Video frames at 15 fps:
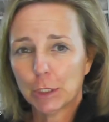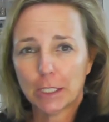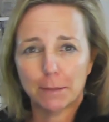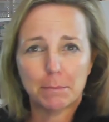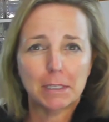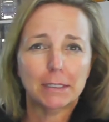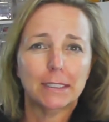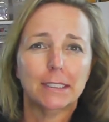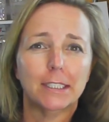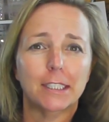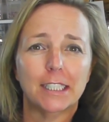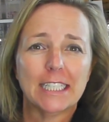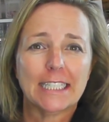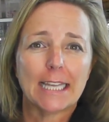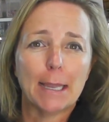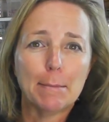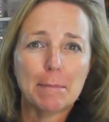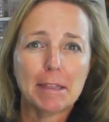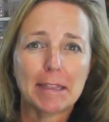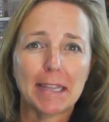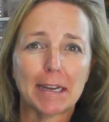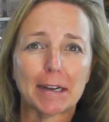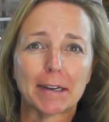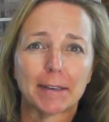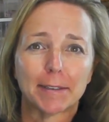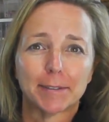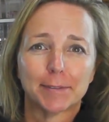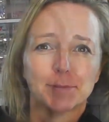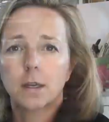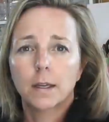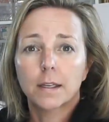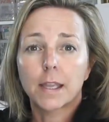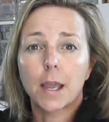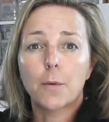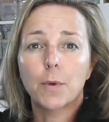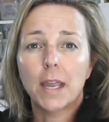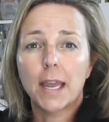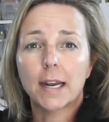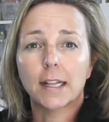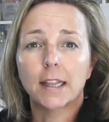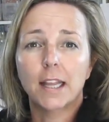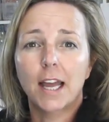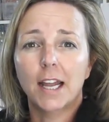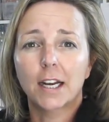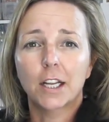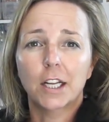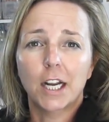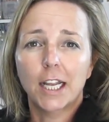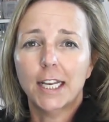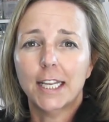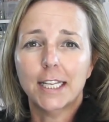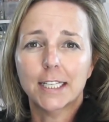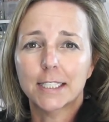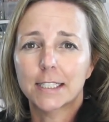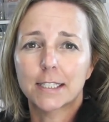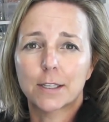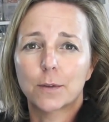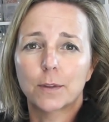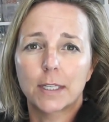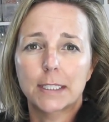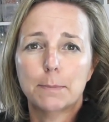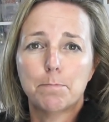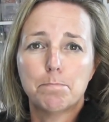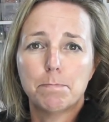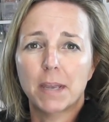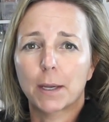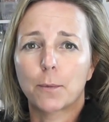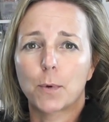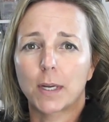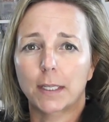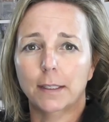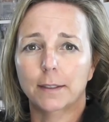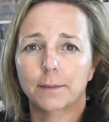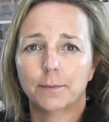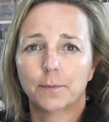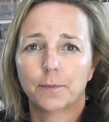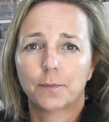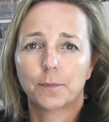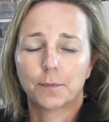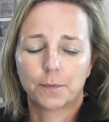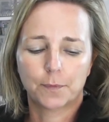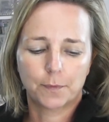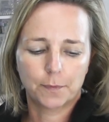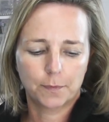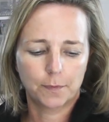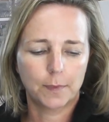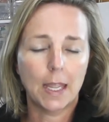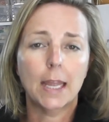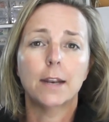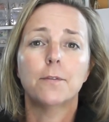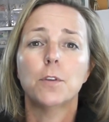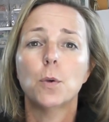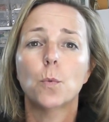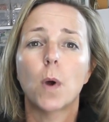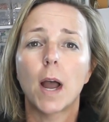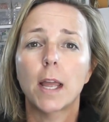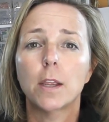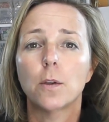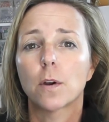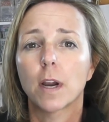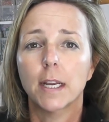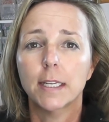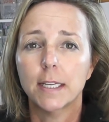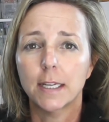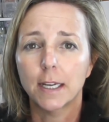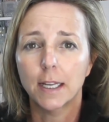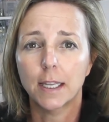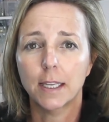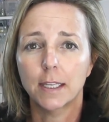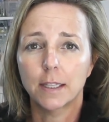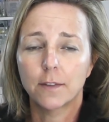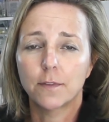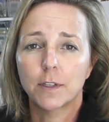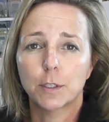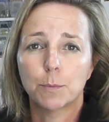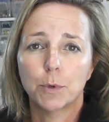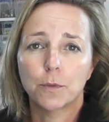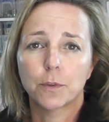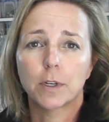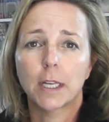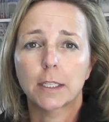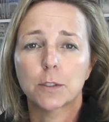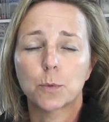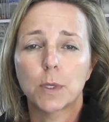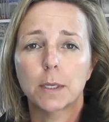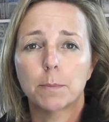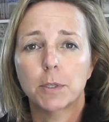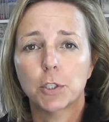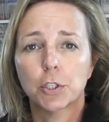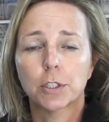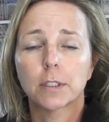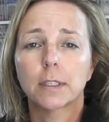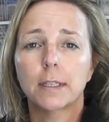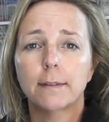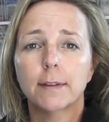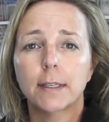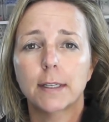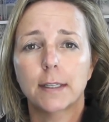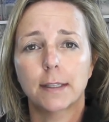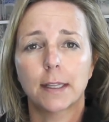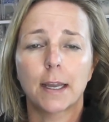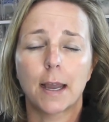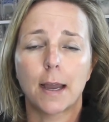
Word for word: Trying to build a little excitement there. Okay, we had a lot of good ideas, so let's pick one. And if you want your idea in the fishbowl for next week, be sure to leave it in the